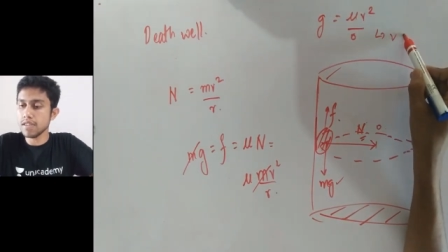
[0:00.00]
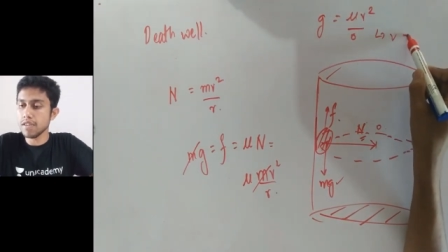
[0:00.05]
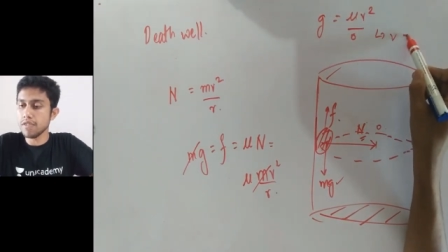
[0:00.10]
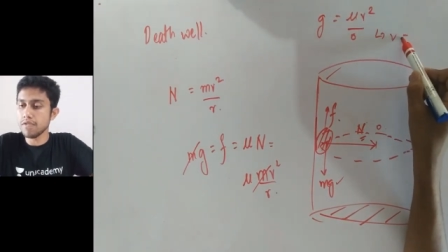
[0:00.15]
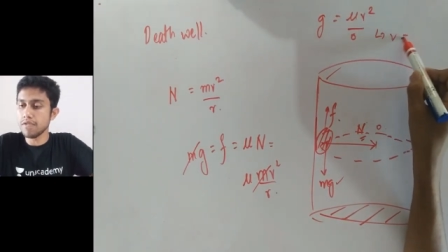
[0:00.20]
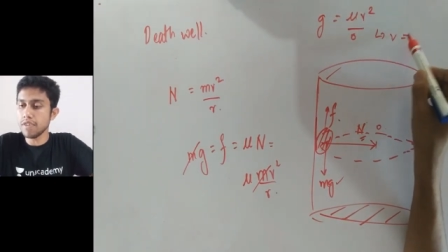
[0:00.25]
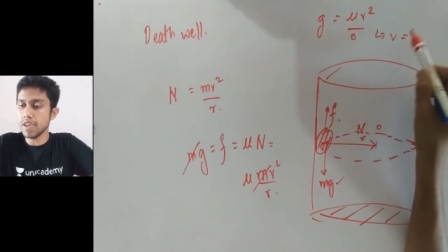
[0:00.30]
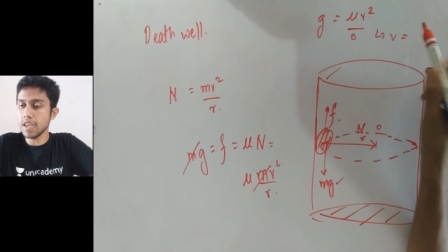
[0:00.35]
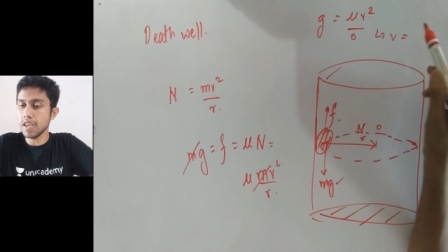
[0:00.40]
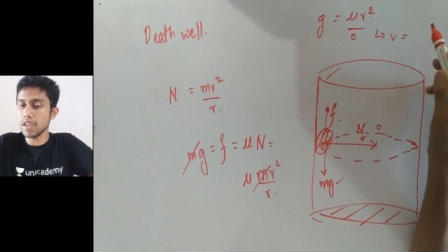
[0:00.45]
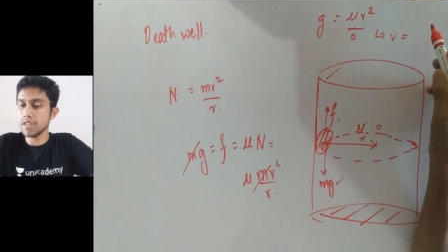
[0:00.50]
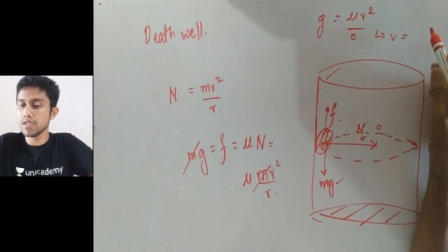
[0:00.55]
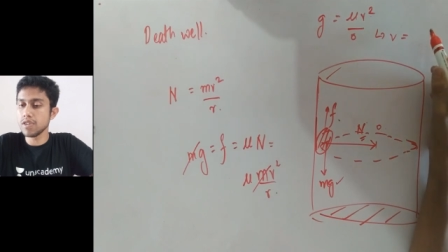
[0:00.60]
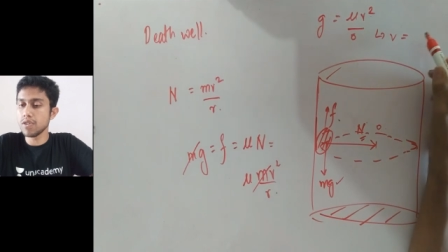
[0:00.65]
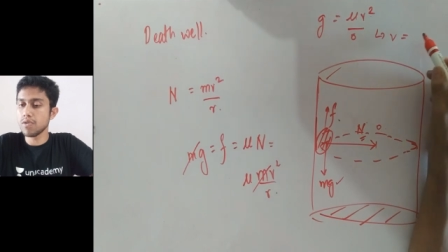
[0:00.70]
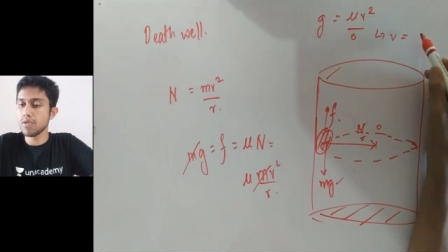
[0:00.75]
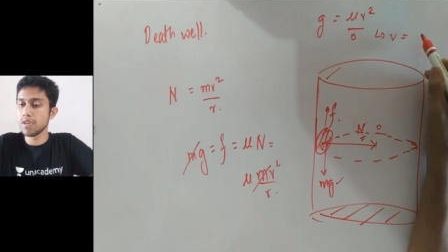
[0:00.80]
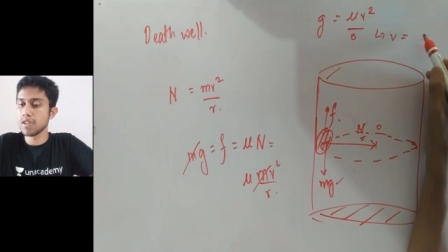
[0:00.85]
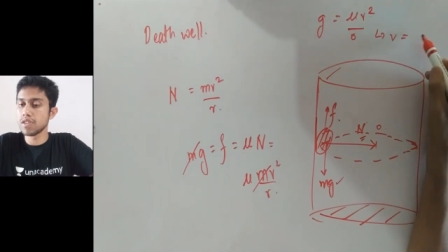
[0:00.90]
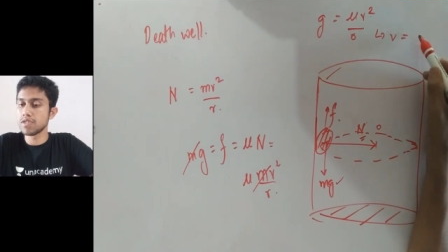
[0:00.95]
v is
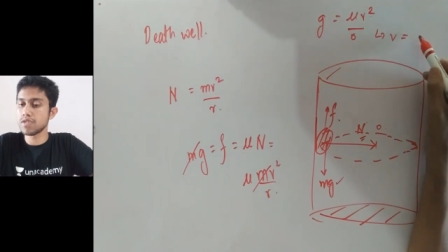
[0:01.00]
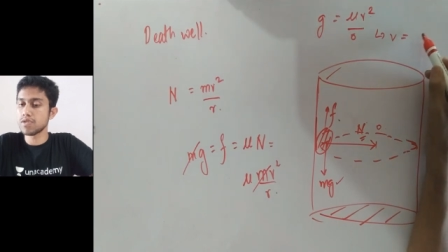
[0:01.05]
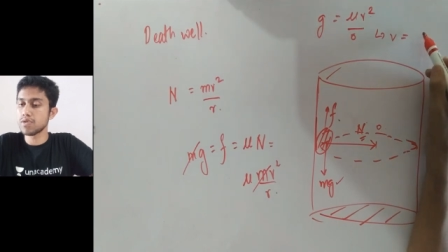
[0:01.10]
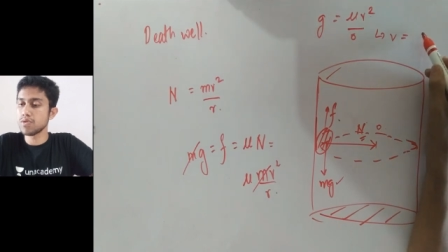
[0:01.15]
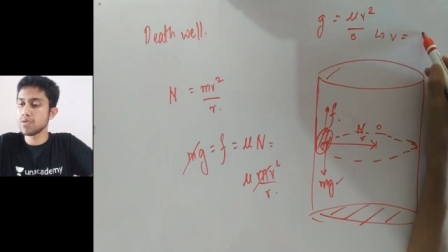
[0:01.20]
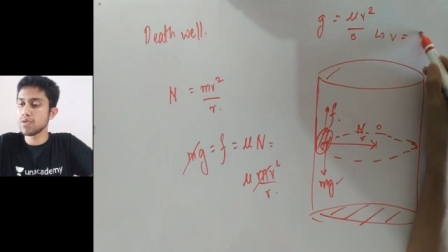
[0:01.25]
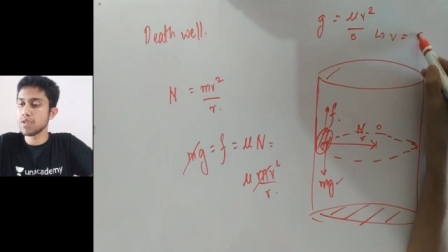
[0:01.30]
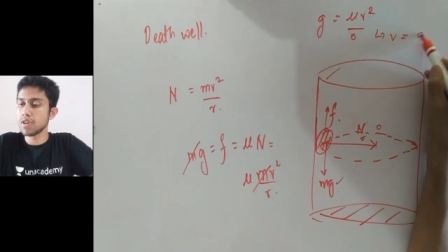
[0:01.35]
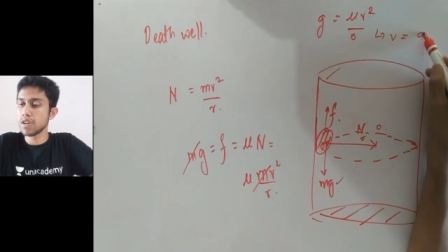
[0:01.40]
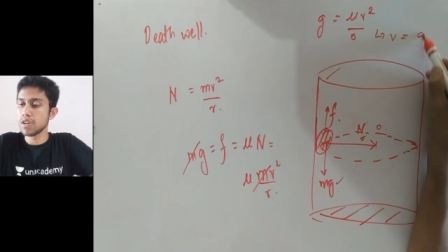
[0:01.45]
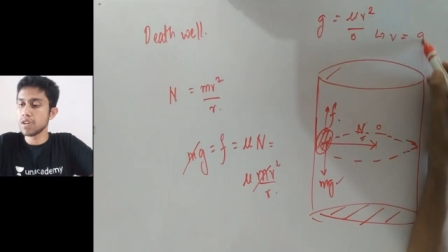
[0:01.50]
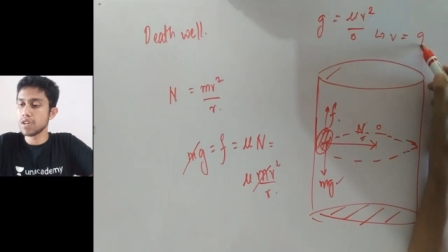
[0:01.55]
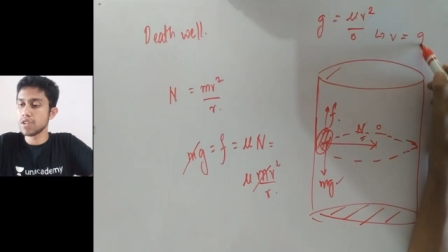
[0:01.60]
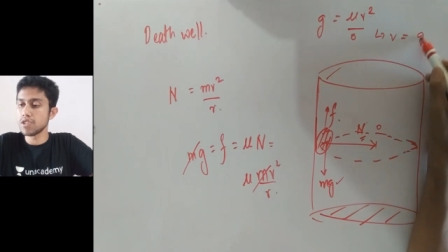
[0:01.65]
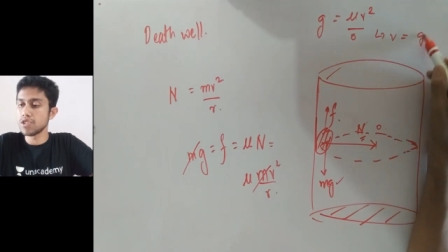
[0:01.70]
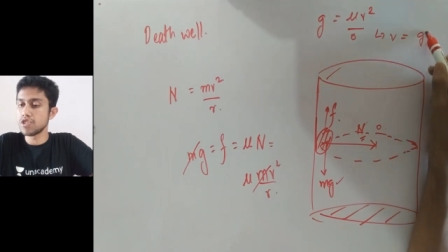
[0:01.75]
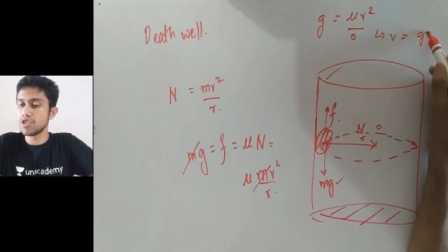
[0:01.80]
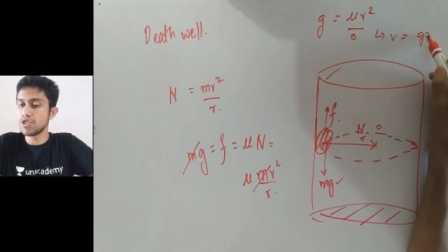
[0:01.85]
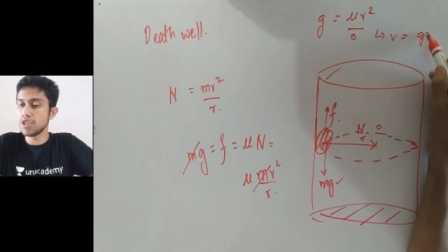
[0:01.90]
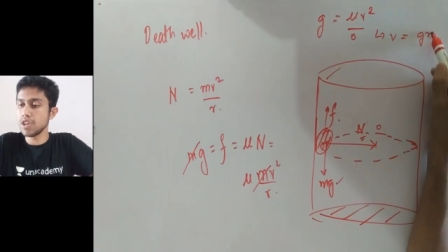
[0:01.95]
equals to
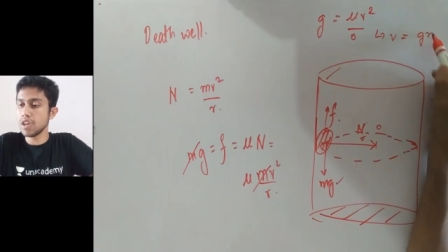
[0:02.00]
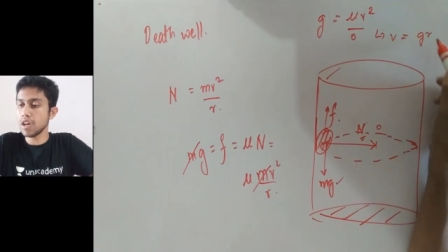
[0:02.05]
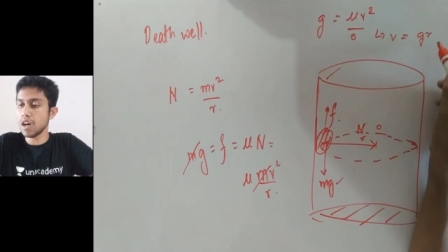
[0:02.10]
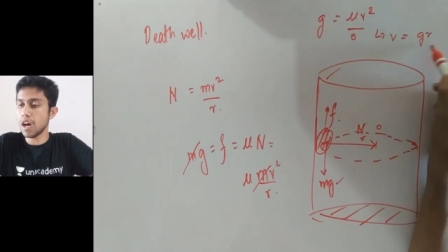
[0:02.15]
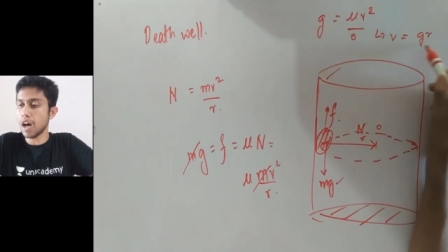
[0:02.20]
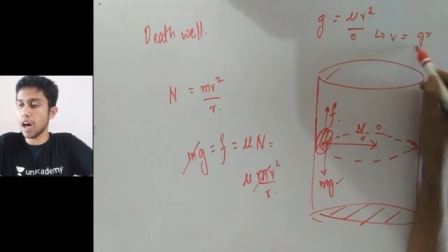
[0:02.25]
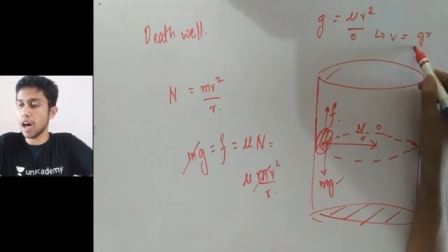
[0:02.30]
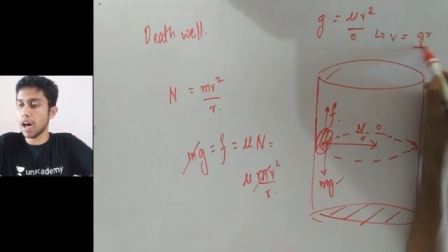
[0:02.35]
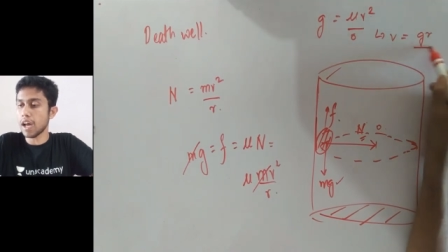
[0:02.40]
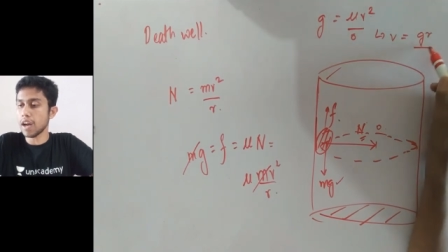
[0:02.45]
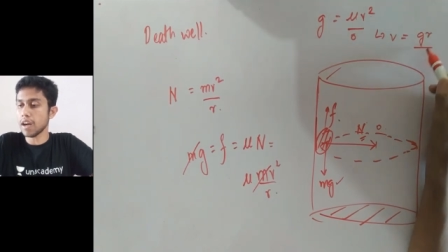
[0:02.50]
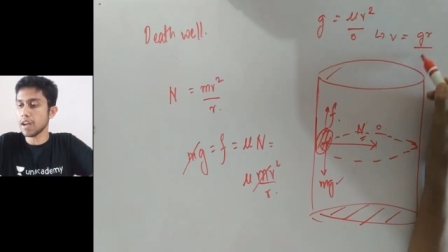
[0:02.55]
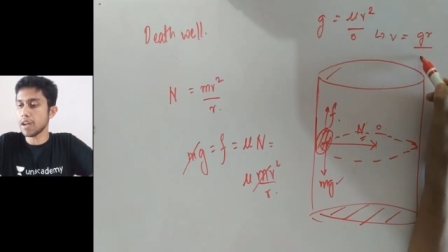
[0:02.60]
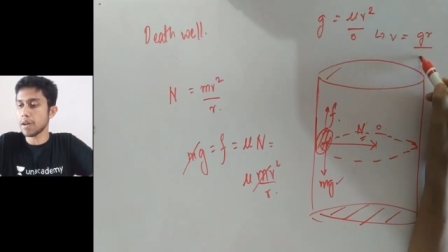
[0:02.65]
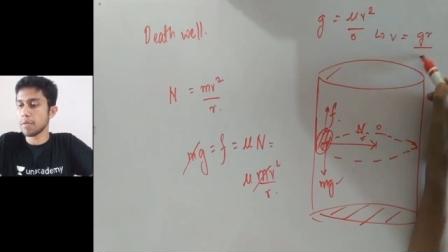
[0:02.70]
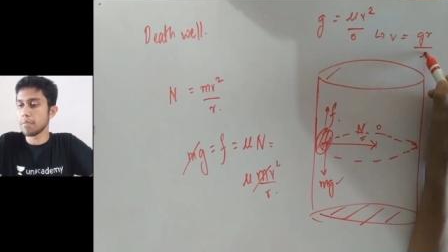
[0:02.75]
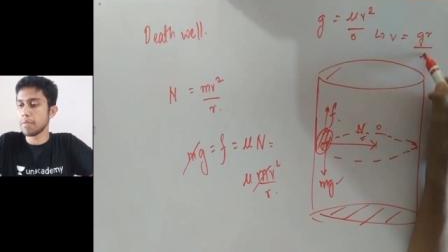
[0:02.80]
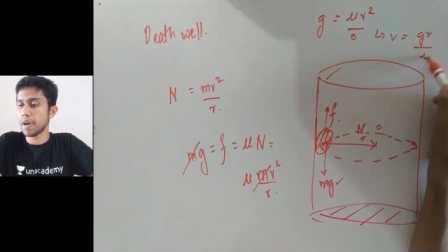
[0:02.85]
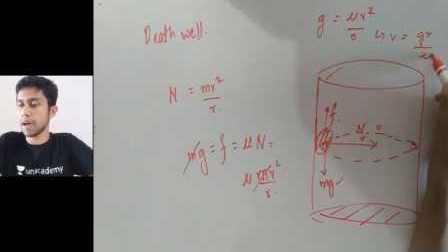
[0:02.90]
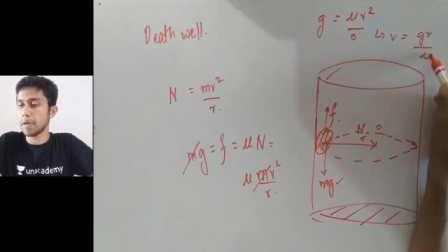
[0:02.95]
gr
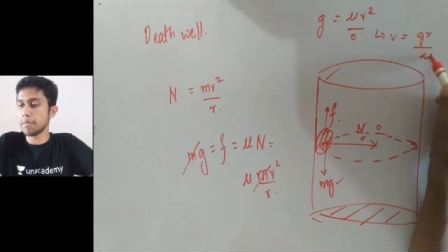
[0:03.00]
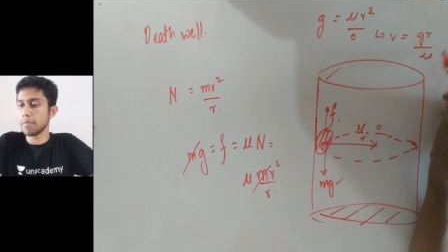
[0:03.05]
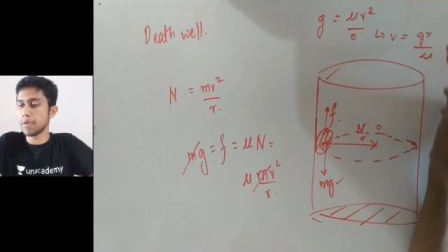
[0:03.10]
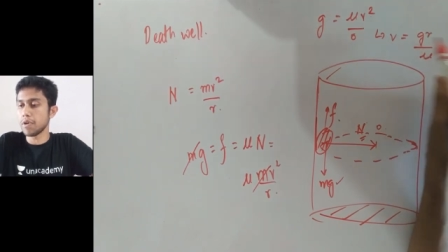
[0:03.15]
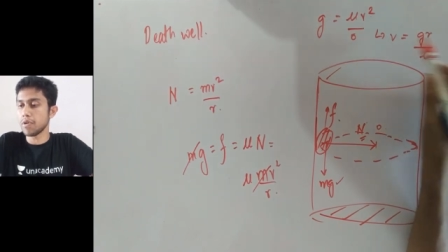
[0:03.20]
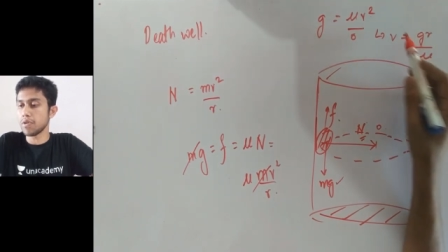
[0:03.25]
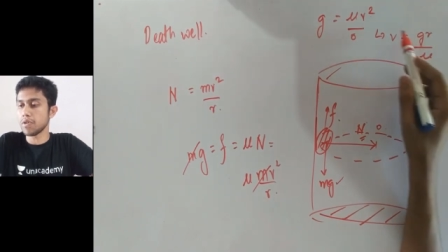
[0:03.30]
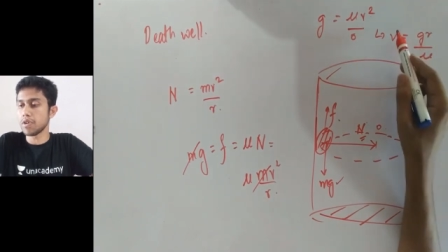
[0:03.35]
by mu.